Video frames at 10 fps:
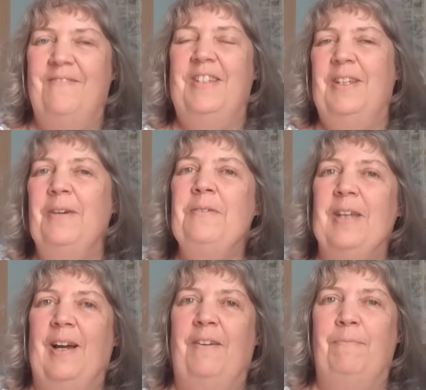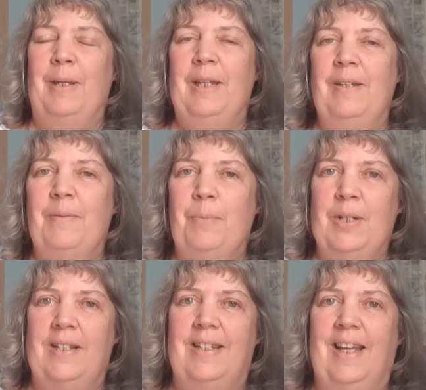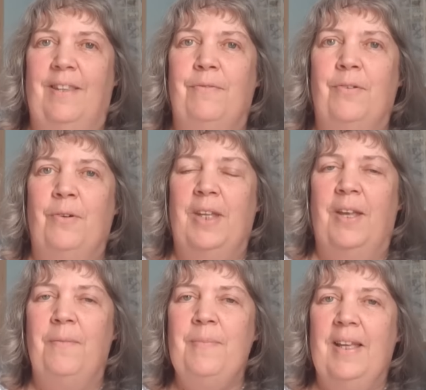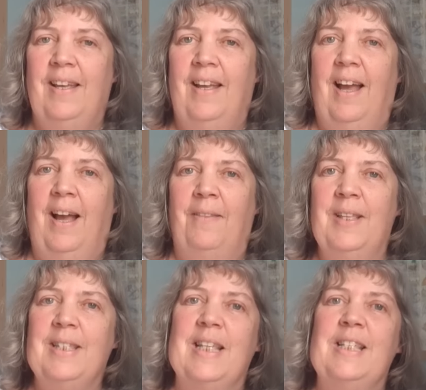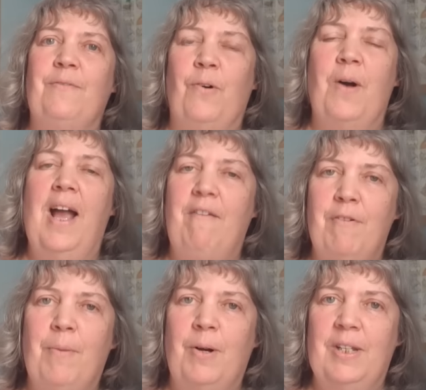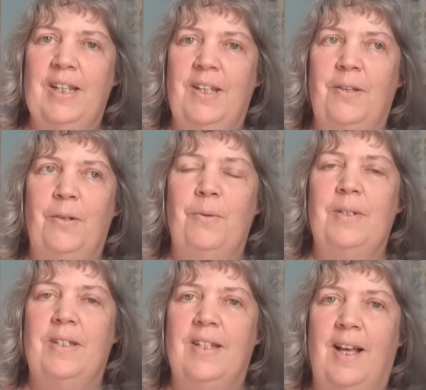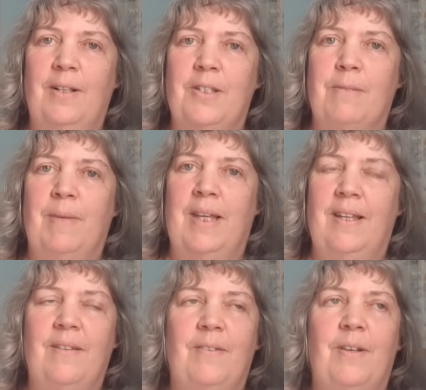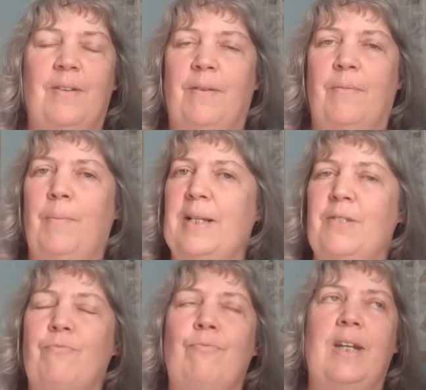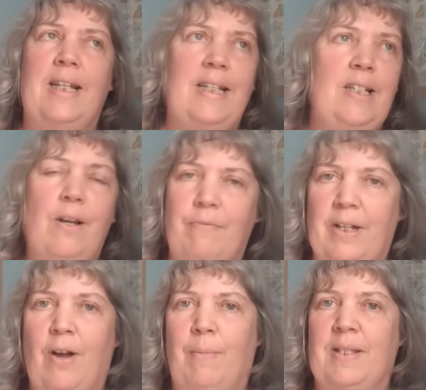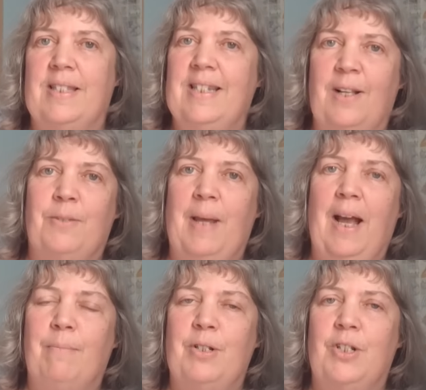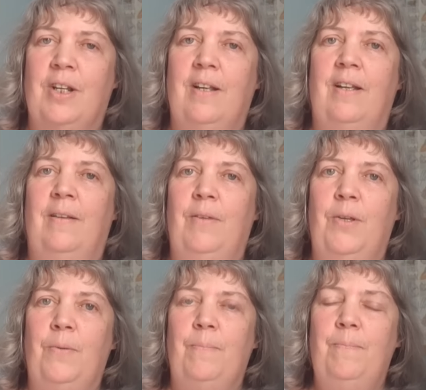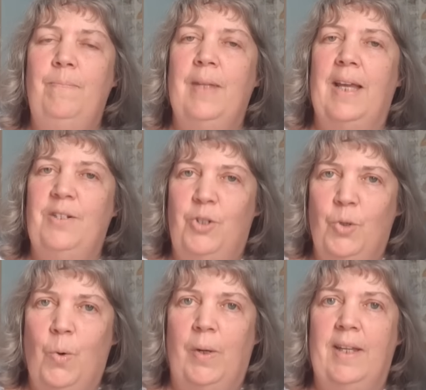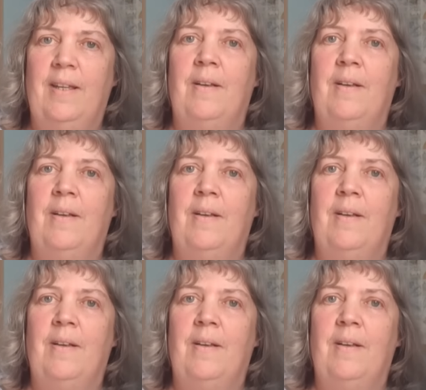video that I've been putting together for you. And this is for everybody who tells me, makes really lovely comments and tells me how much you enjoy